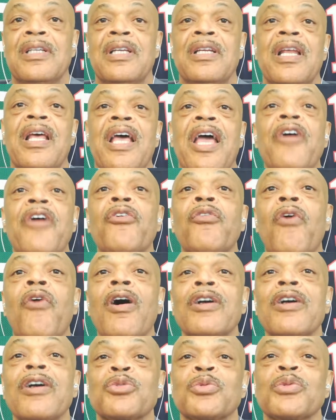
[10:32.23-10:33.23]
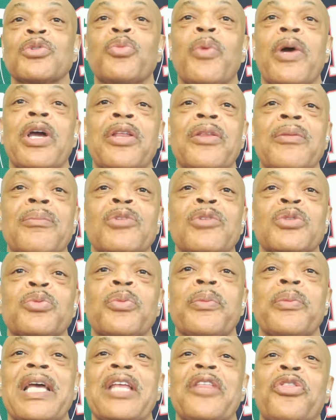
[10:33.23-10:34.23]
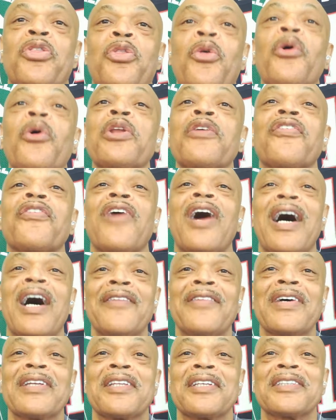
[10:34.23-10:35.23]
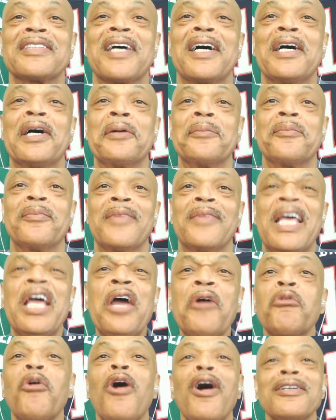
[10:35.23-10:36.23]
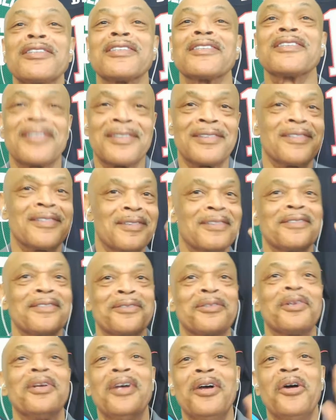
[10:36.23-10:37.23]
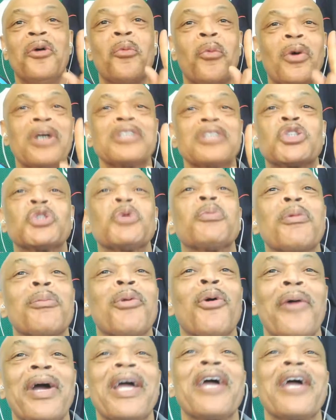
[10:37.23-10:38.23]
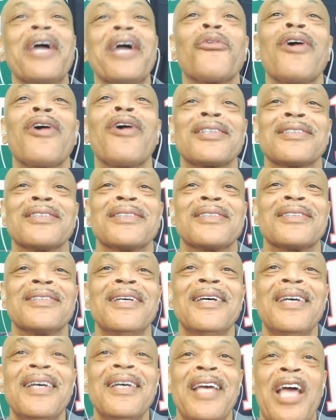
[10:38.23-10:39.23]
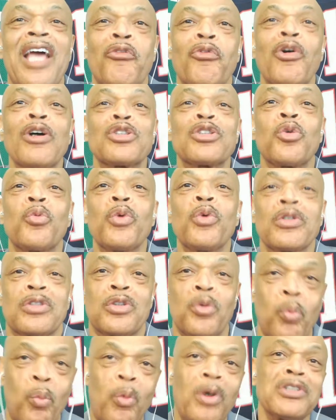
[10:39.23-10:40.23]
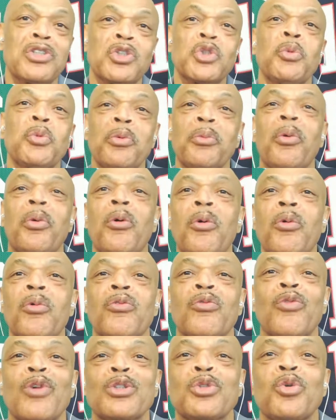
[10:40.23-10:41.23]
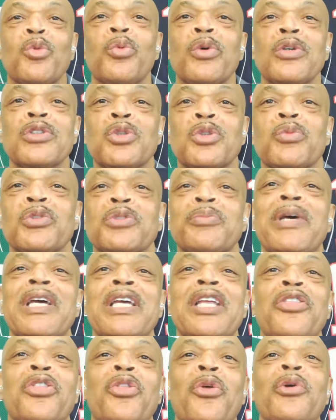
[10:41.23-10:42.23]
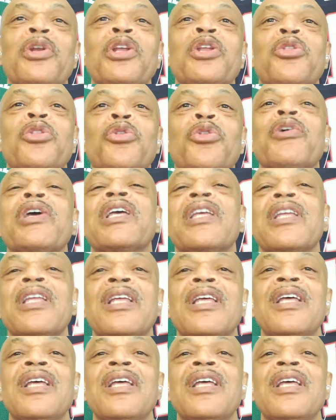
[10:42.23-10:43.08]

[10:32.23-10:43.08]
And Aaron Rodgers was making 35 at the time. Aaron Rodgers, one Super Bowl Aaron Rodgers. And Russell Wilson, one Super Bowl, Russell Wilson was making 33.